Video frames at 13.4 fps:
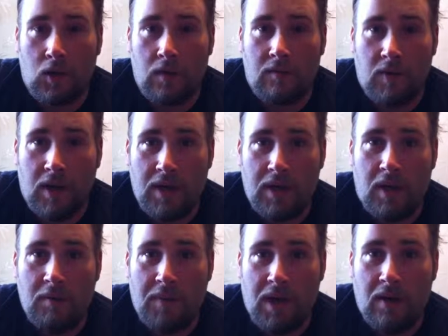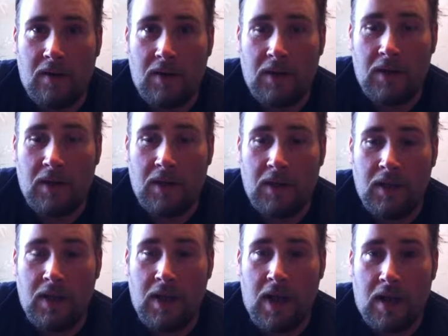load of red dot powder,
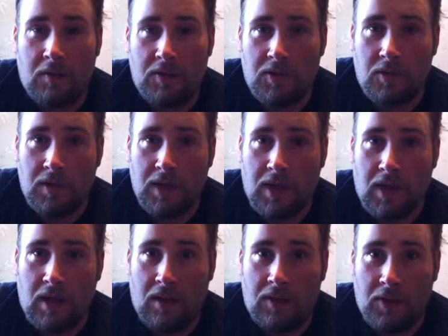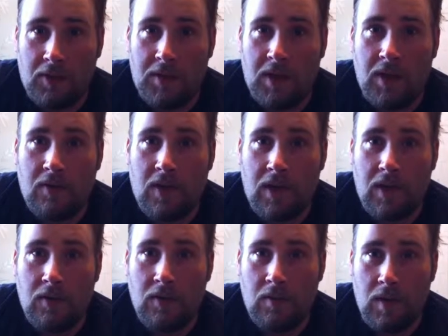and it was only a 13
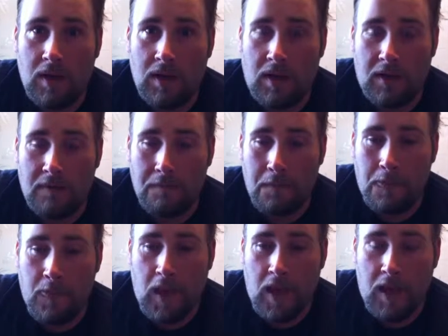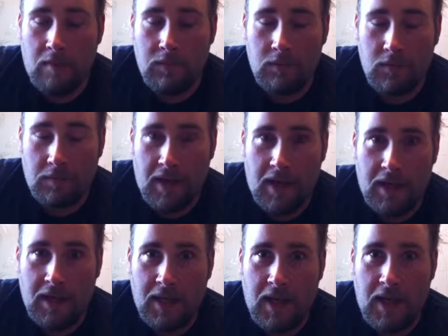grain load of red dot, and it blew the
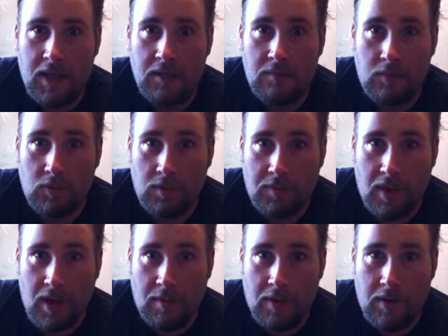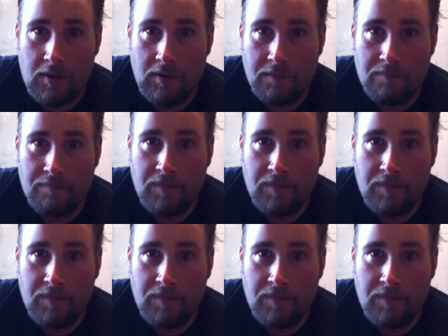back of the case, blew the primer out.